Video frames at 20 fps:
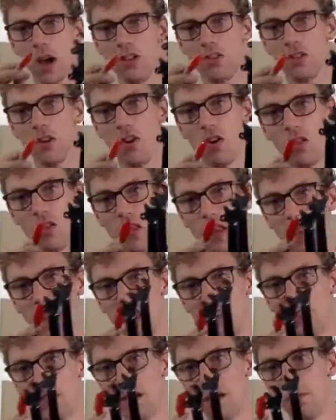has got
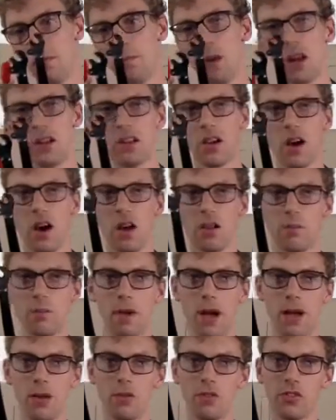these mudguard
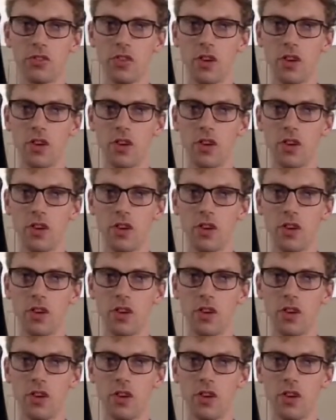mounts.